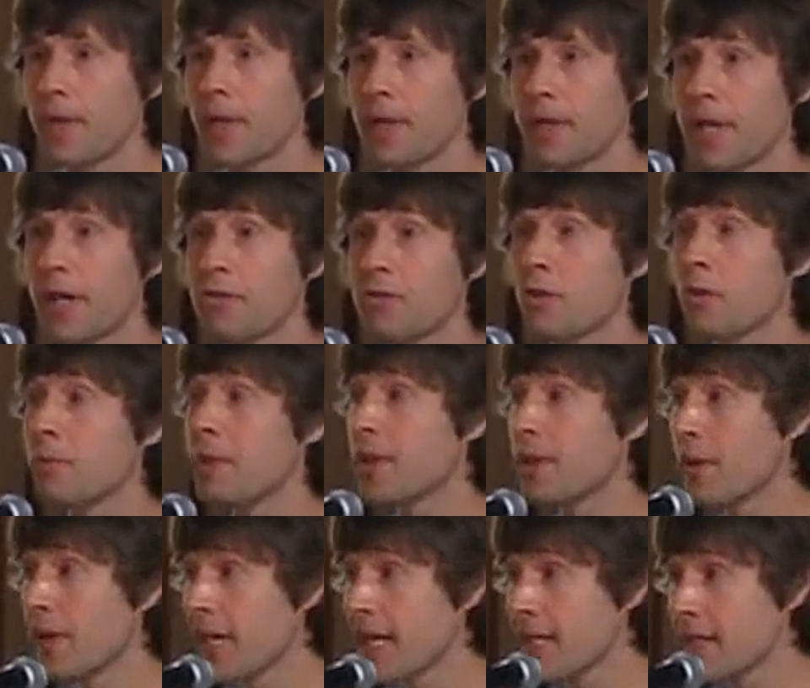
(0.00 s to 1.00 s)
And that drove me
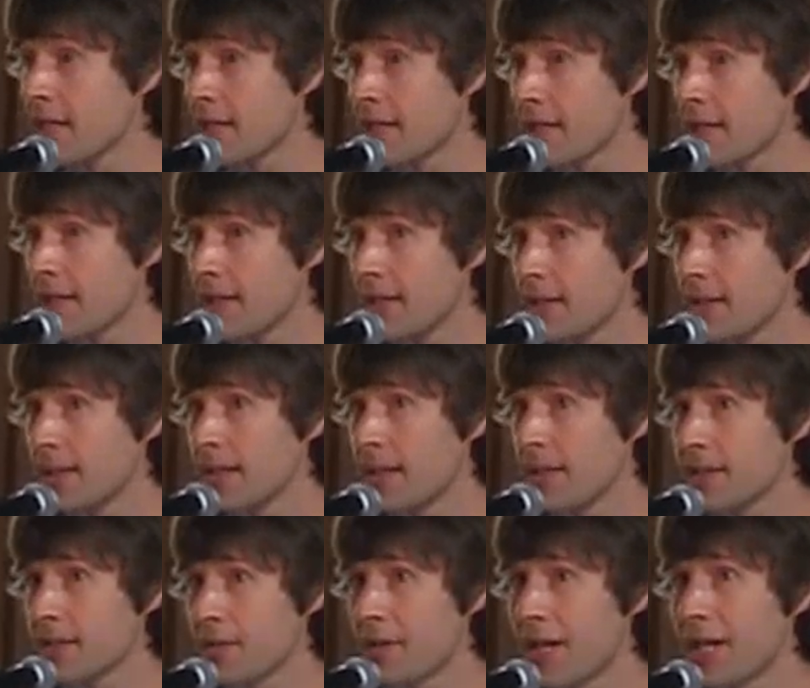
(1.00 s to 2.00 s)
crazy.
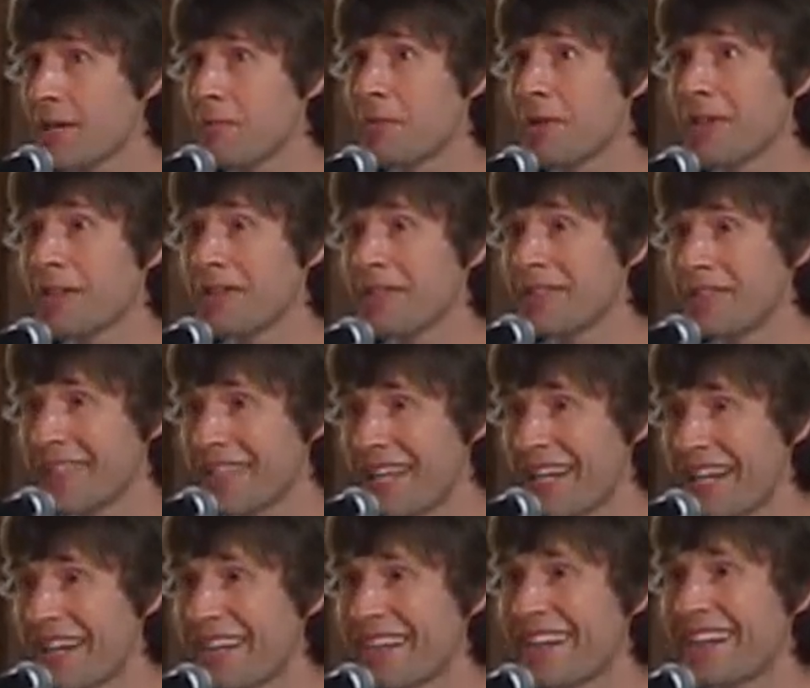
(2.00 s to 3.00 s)
That's quite a burden to
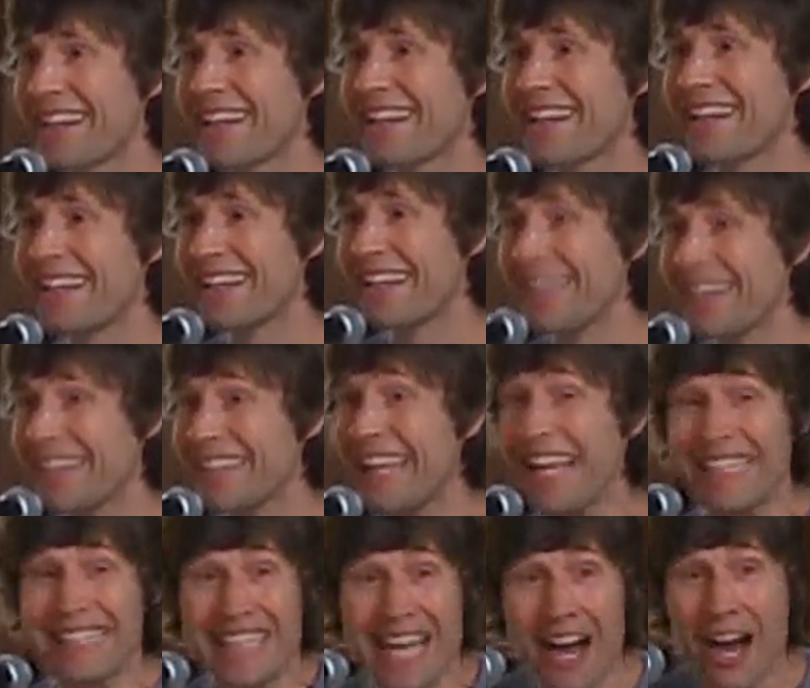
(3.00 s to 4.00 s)
carry.
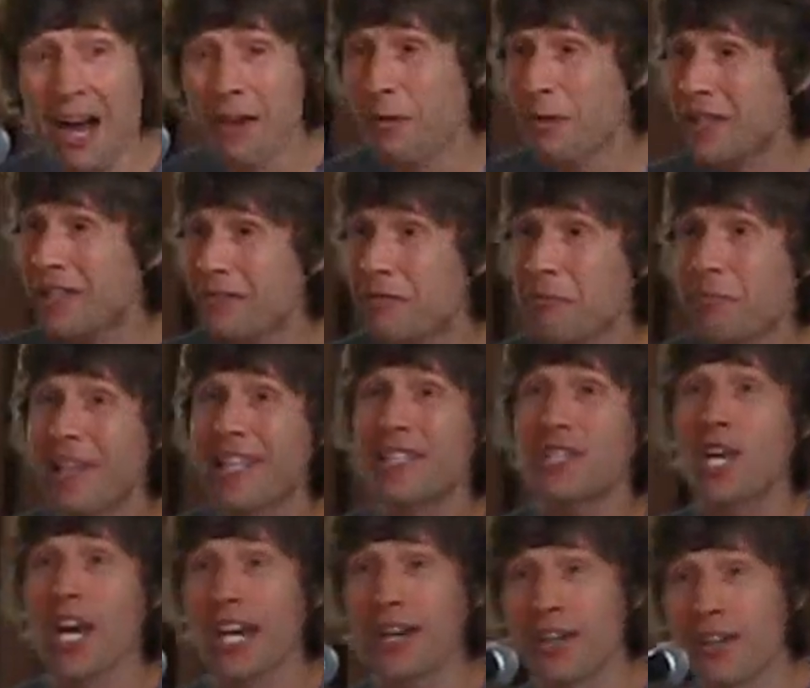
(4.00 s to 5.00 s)
No, I wouldn't even play
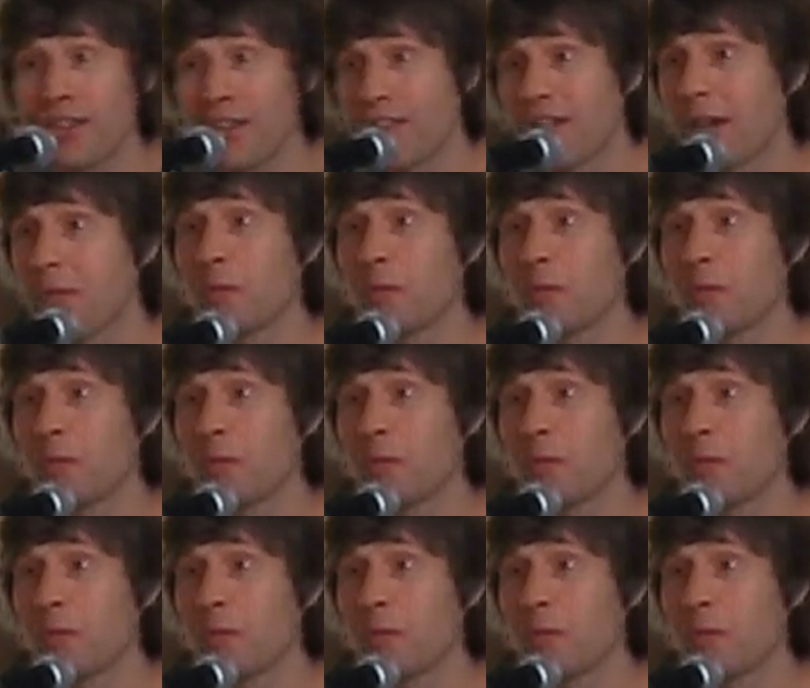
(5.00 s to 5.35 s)
checkers.